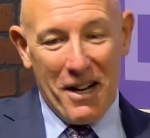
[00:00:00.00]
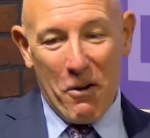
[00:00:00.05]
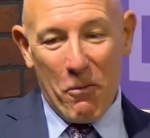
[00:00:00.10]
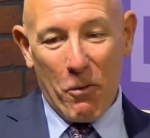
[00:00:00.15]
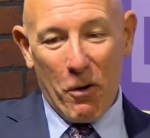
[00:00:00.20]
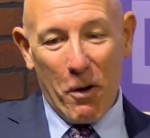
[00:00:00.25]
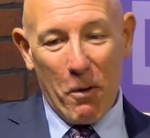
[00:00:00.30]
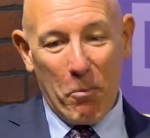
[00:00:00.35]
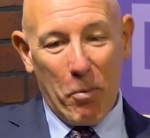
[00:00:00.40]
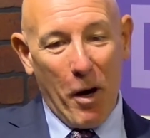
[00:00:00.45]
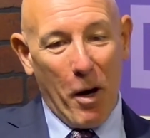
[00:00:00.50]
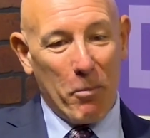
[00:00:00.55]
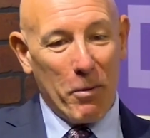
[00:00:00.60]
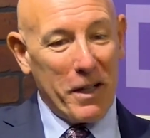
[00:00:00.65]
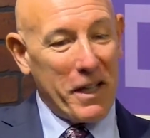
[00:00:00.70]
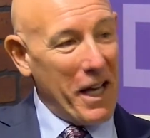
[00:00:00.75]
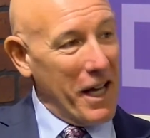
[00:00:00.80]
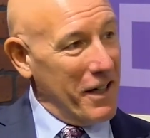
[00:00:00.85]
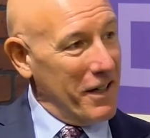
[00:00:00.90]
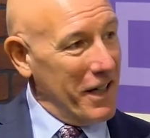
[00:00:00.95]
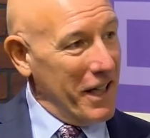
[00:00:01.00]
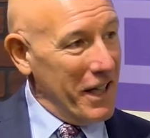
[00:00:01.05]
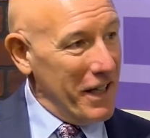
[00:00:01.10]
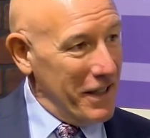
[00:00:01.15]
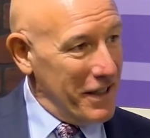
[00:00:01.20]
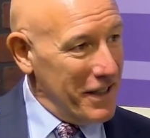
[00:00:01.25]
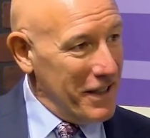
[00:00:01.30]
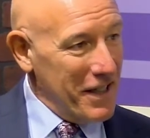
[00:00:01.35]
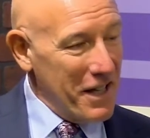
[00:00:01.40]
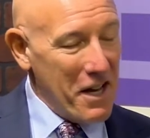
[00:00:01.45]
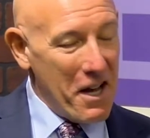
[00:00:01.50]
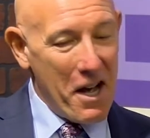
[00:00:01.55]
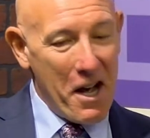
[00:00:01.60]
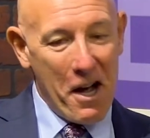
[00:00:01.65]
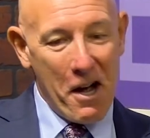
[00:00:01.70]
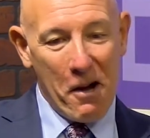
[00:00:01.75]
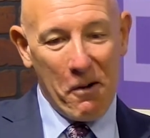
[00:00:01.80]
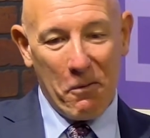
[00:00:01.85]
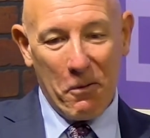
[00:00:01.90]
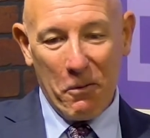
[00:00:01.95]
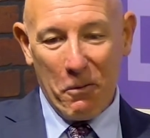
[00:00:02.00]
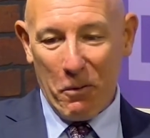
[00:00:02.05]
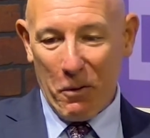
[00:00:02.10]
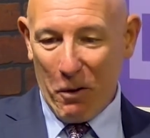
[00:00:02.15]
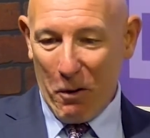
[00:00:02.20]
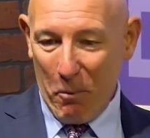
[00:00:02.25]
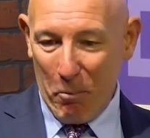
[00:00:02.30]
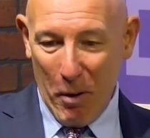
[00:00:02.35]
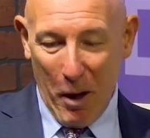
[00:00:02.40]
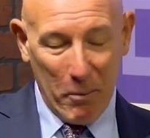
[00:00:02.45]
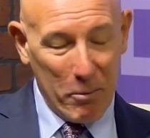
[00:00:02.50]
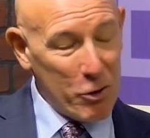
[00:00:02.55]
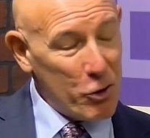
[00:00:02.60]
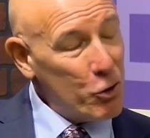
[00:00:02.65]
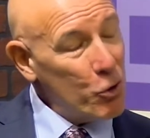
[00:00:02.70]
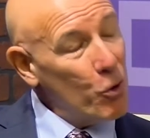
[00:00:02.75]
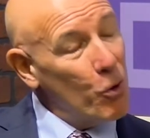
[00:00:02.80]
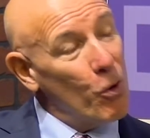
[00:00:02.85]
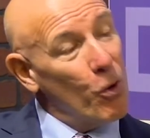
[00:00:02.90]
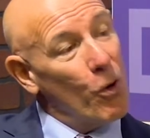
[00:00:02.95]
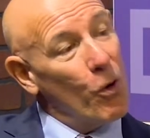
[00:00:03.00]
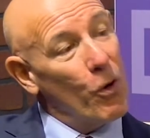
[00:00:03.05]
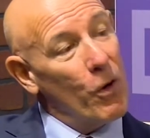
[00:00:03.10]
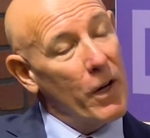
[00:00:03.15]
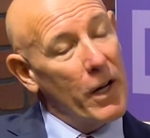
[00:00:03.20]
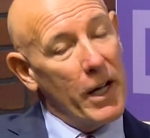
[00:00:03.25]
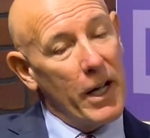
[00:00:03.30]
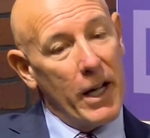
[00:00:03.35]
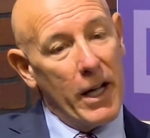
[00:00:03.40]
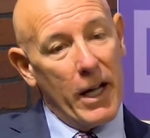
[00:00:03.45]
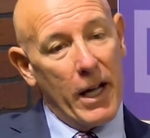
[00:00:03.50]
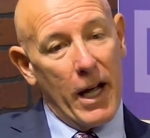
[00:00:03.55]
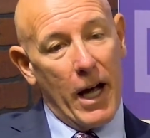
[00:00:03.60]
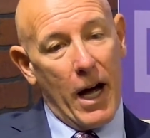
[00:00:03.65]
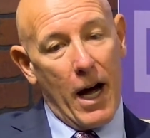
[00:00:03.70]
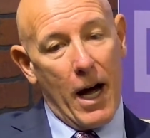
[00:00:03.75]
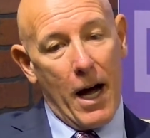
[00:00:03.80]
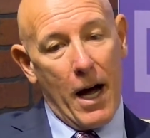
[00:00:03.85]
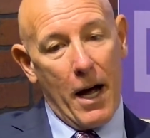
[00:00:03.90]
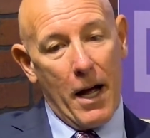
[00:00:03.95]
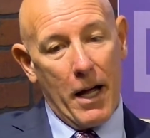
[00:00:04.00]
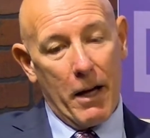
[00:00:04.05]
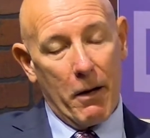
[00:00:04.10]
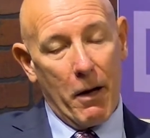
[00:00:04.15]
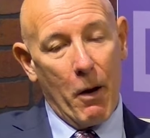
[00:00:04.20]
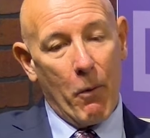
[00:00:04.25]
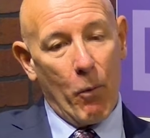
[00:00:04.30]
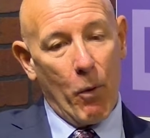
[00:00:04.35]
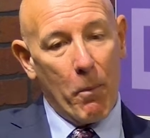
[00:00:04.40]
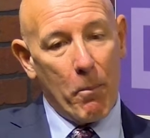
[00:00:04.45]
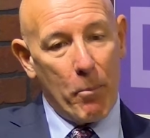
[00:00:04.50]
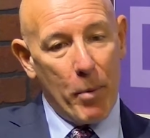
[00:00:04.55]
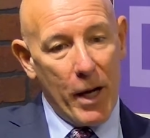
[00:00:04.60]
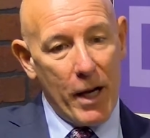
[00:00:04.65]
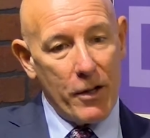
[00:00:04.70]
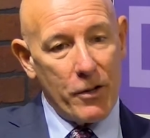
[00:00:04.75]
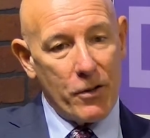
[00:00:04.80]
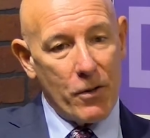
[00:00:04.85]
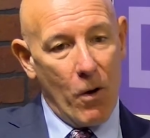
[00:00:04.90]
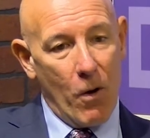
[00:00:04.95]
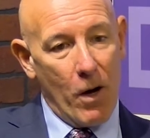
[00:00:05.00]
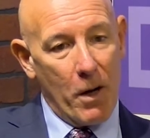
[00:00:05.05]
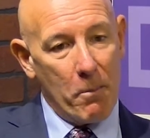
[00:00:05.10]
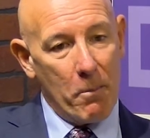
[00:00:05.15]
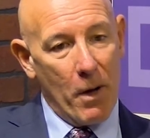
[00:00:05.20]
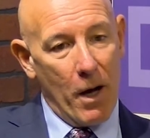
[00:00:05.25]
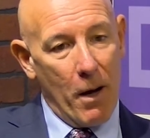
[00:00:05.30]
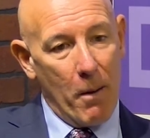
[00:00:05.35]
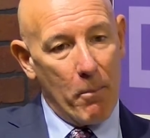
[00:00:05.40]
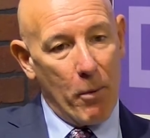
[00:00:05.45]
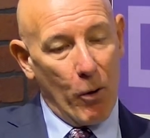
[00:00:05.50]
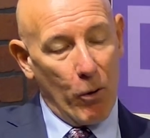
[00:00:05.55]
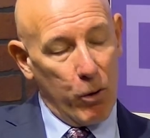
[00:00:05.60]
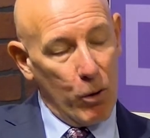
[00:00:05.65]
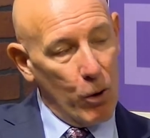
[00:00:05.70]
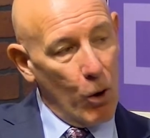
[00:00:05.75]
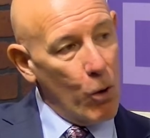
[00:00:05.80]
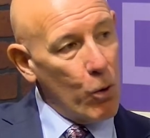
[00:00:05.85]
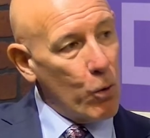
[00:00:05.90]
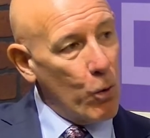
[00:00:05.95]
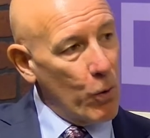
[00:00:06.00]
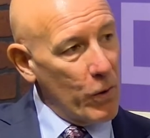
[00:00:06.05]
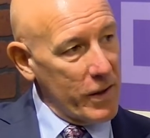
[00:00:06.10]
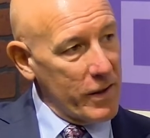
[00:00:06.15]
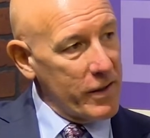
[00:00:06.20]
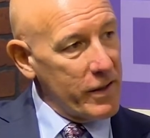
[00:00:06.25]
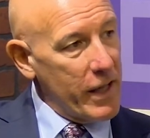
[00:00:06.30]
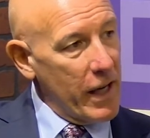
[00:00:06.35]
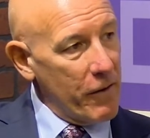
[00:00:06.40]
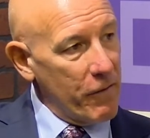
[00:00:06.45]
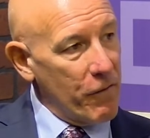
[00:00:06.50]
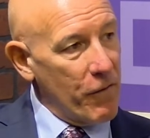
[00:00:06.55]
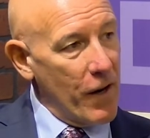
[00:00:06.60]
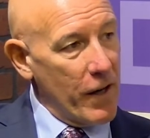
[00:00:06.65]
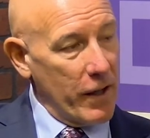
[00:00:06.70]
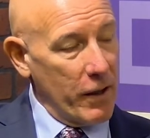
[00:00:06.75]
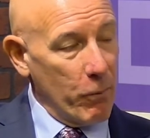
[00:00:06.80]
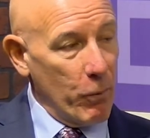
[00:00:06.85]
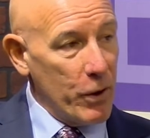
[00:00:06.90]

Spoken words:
a public entity. We're a public school, and we're based on both local and state funding.